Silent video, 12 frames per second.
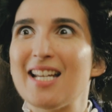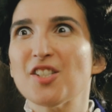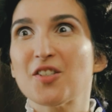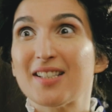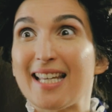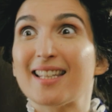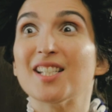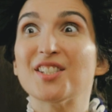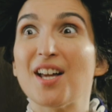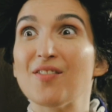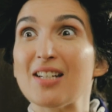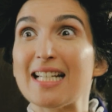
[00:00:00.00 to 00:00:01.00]
days are in like the
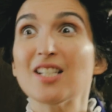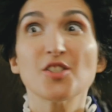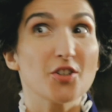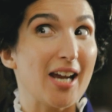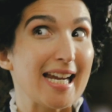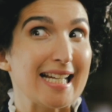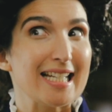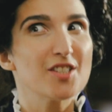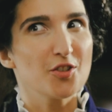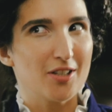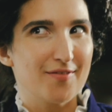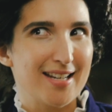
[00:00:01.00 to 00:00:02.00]
70s or
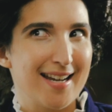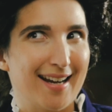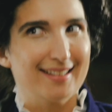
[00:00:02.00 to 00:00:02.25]
80s or even